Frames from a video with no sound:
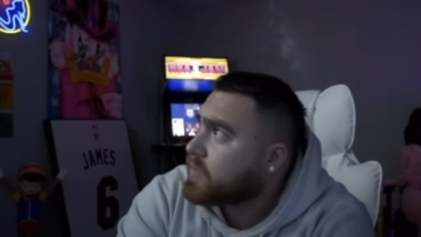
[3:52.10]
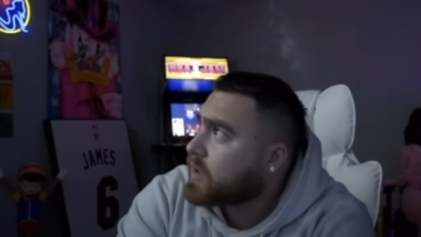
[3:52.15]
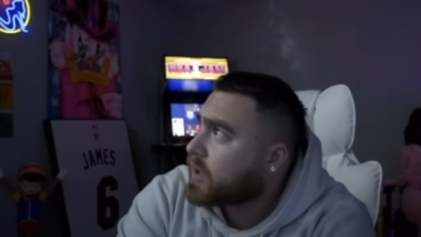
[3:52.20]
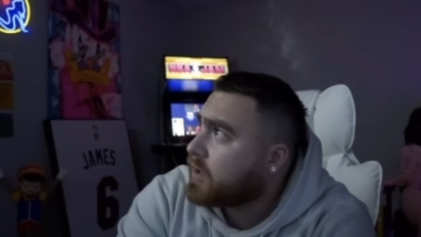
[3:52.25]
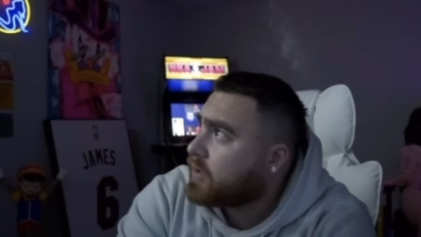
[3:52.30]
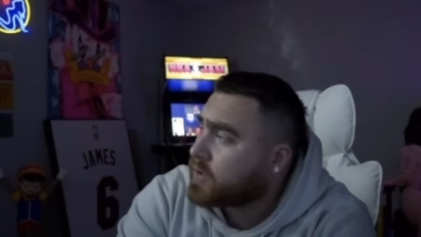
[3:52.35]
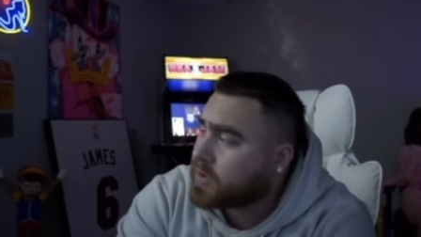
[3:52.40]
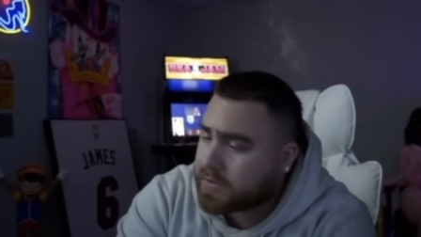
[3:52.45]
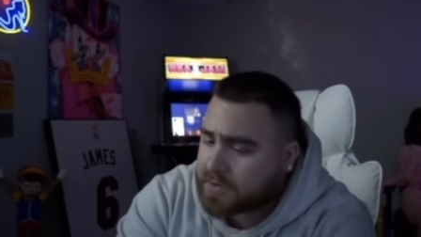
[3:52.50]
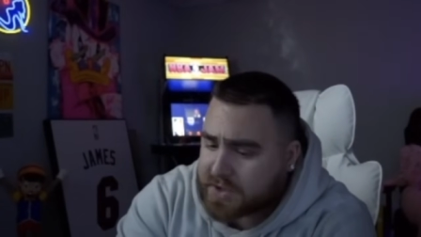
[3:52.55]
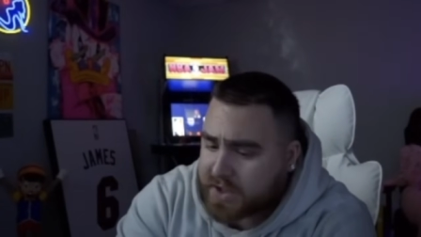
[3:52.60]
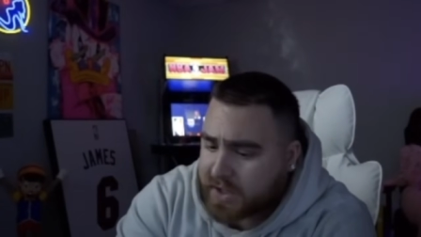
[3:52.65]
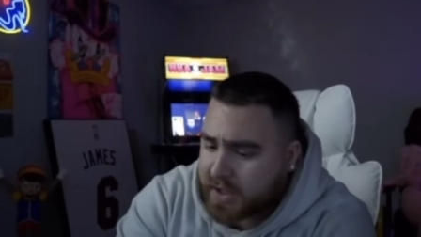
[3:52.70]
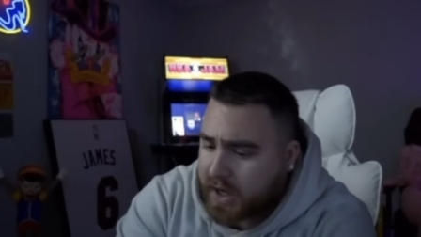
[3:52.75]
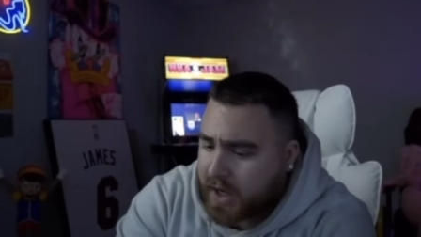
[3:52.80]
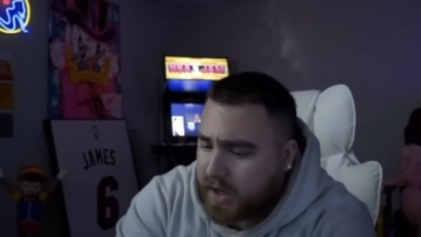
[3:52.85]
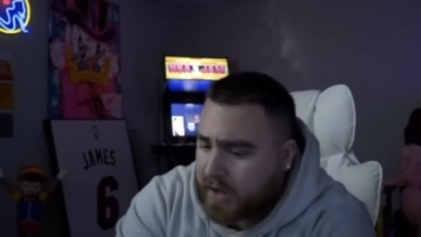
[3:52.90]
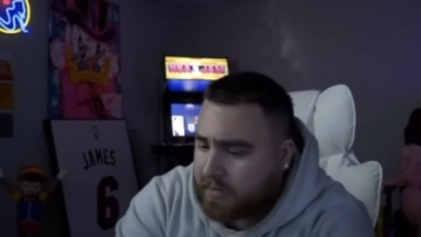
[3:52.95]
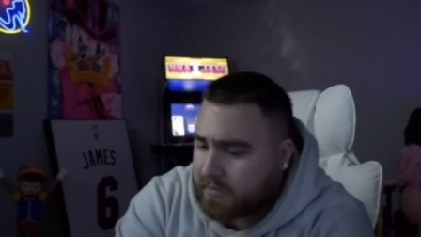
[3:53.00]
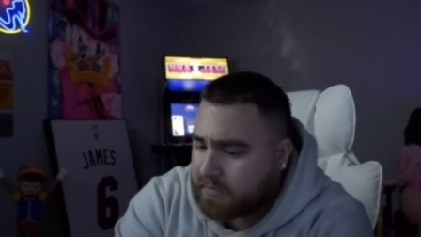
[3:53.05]
losing
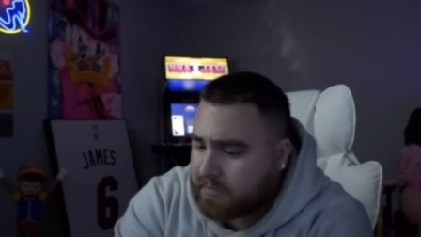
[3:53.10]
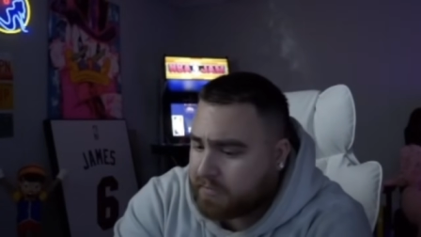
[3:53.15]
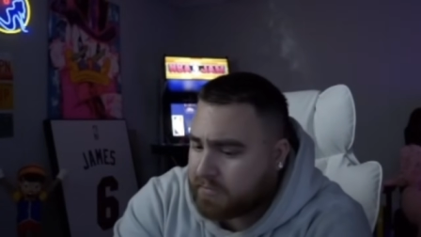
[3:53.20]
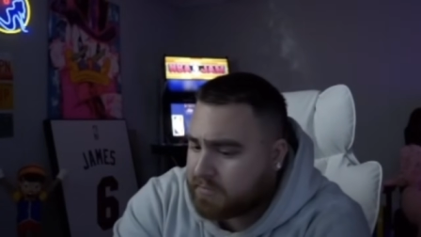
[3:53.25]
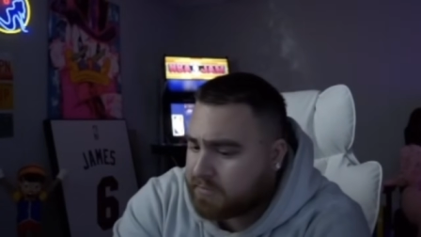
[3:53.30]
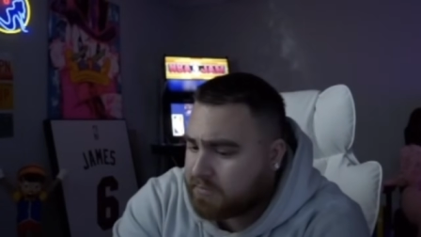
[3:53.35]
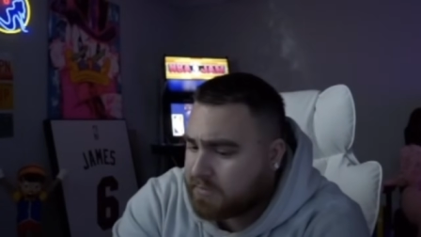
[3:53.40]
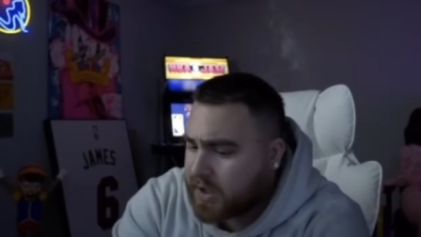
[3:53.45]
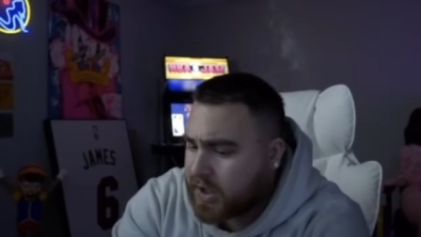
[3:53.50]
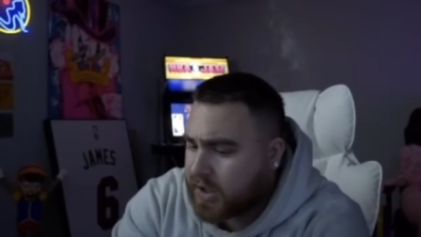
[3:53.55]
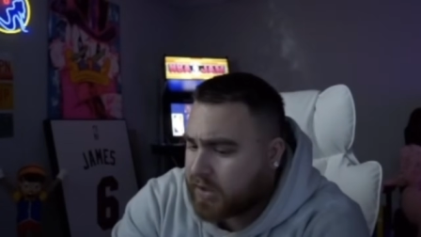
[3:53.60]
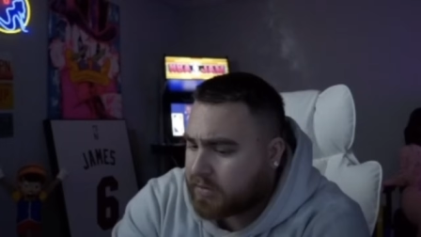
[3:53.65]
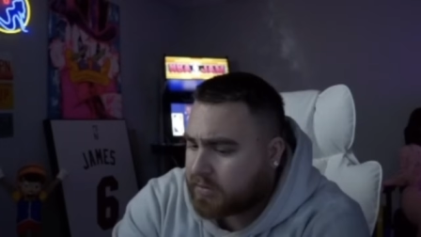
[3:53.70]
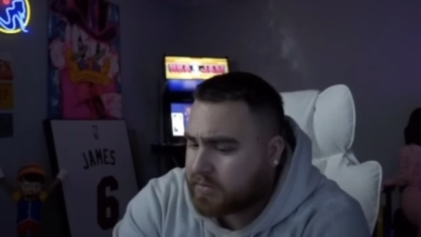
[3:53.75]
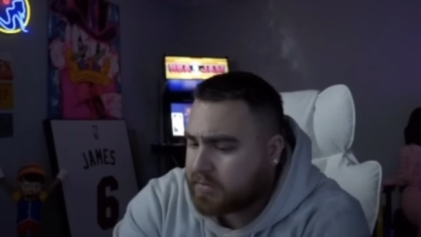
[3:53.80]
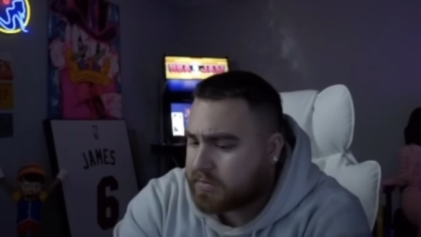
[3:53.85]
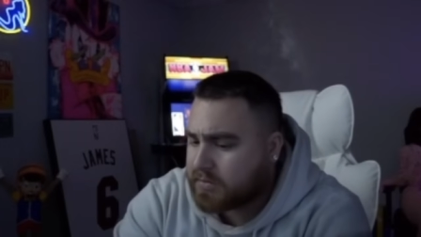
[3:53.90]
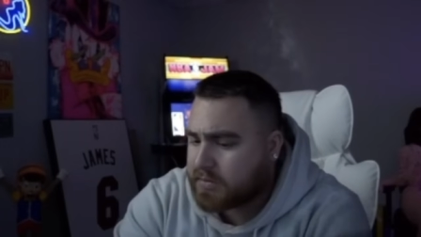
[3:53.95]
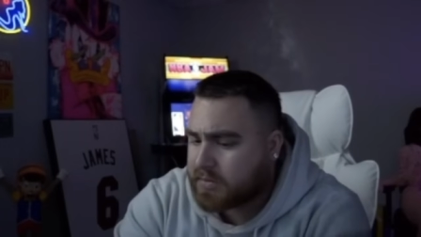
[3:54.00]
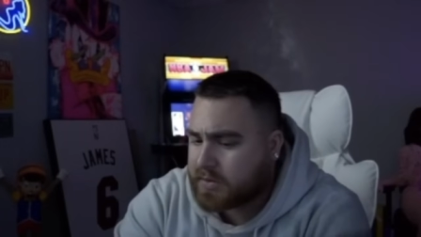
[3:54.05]
um, you know,
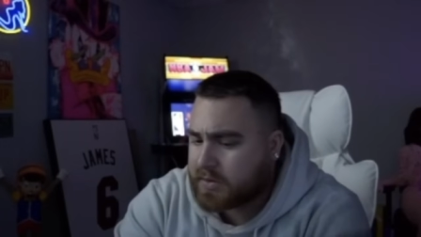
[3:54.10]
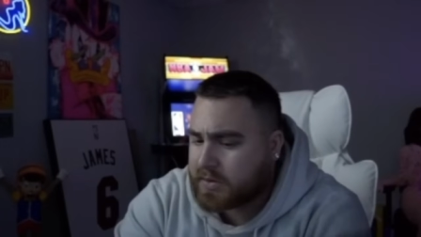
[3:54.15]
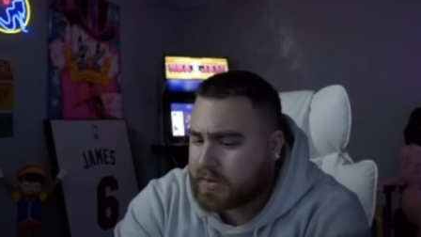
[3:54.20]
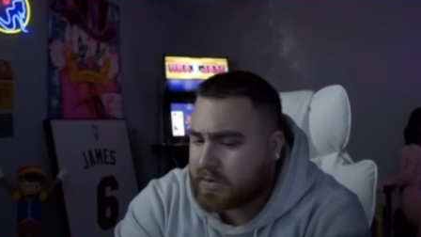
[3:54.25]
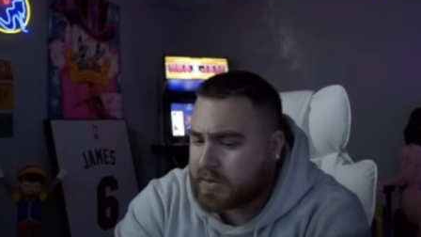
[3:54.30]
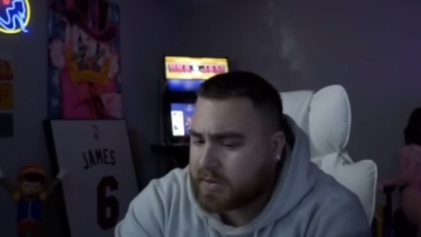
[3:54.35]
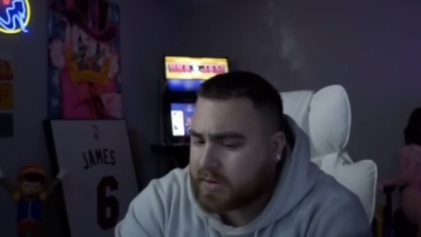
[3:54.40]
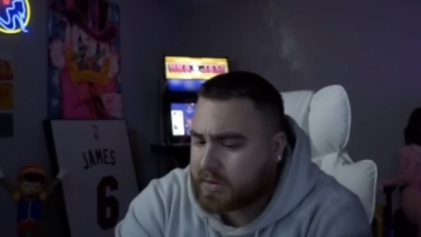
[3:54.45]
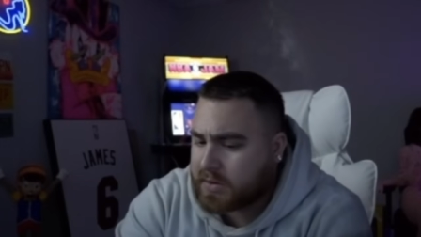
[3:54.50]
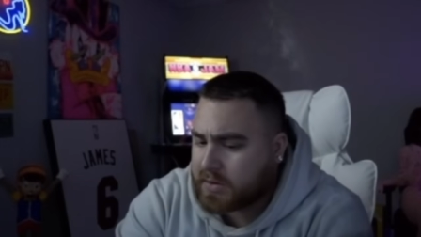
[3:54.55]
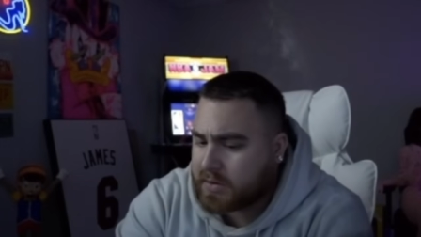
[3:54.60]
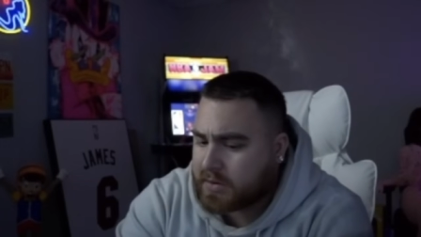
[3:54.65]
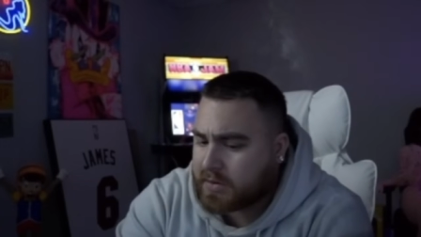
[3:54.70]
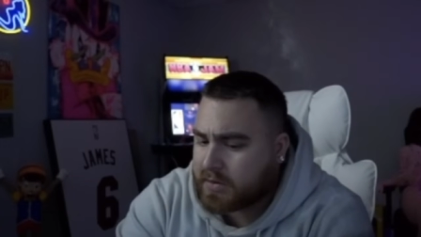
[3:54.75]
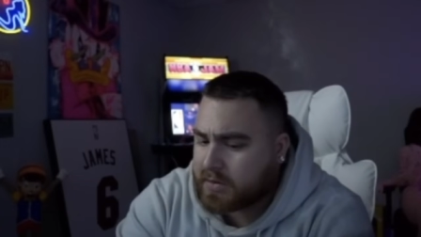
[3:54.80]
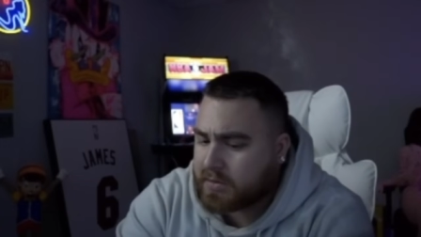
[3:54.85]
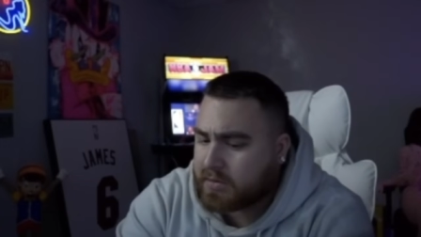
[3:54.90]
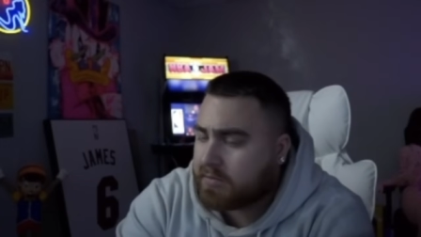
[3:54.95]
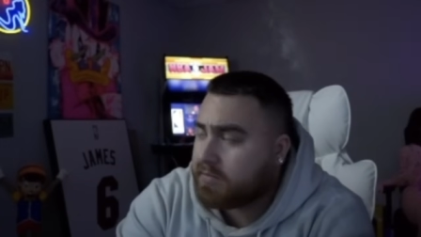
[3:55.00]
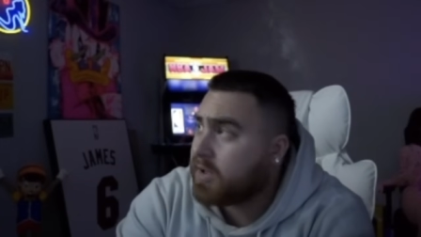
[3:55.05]

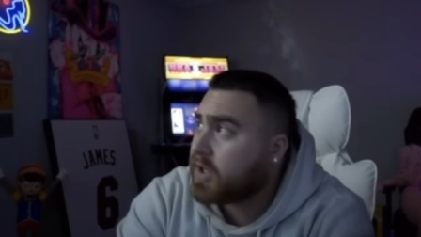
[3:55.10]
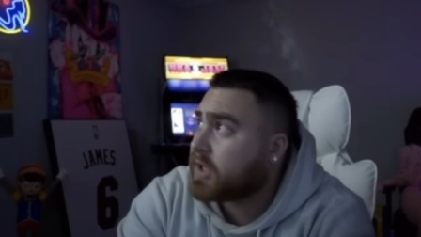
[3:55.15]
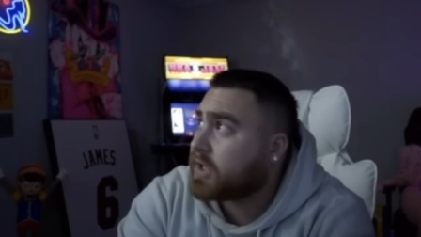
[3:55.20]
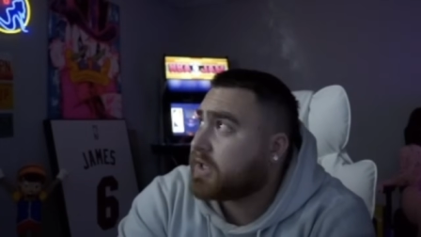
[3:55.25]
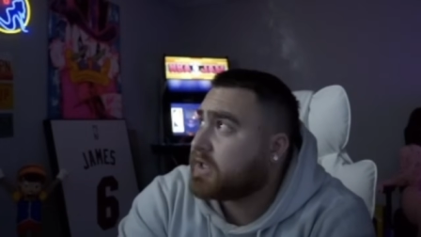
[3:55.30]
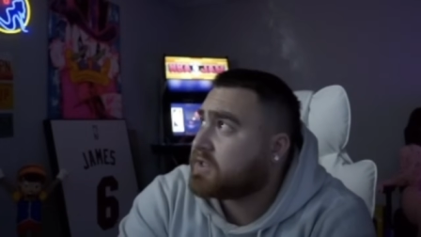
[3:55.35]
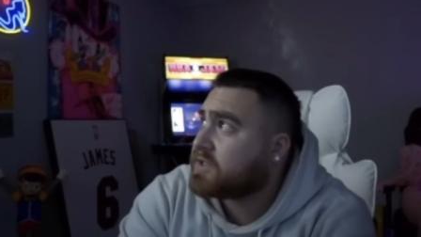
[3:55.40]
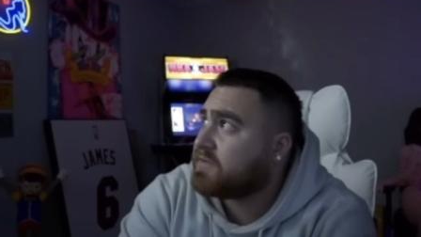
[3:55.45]
millions